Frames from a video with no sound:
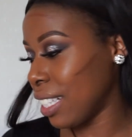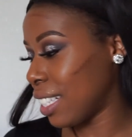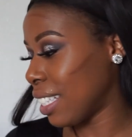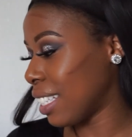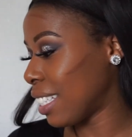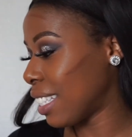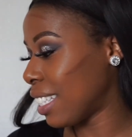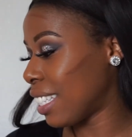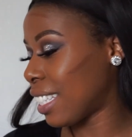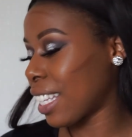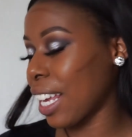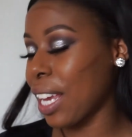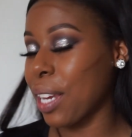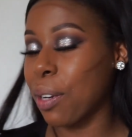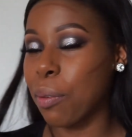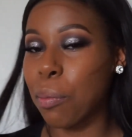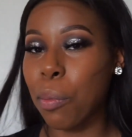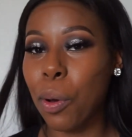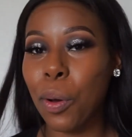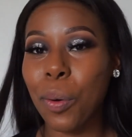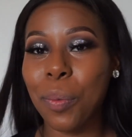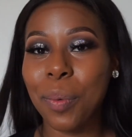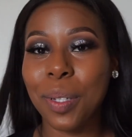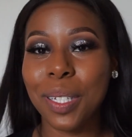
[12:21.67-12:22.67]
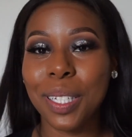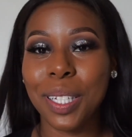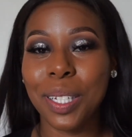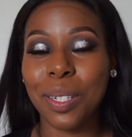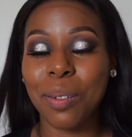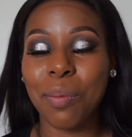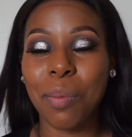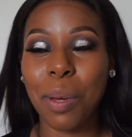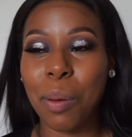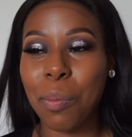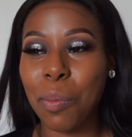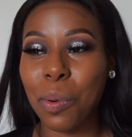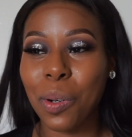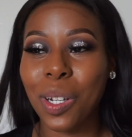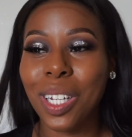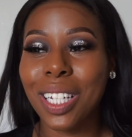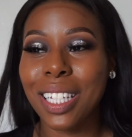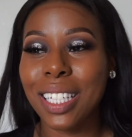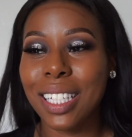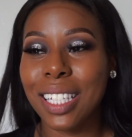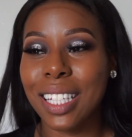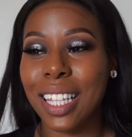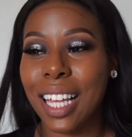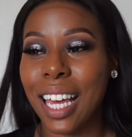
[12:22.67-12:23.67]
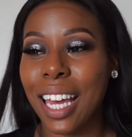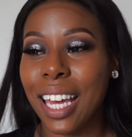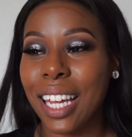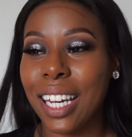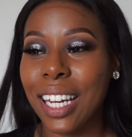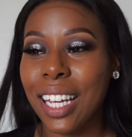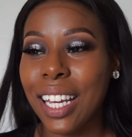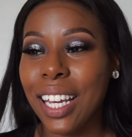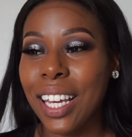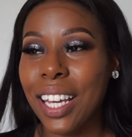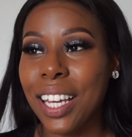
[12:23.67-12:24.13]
insane moments and memories that,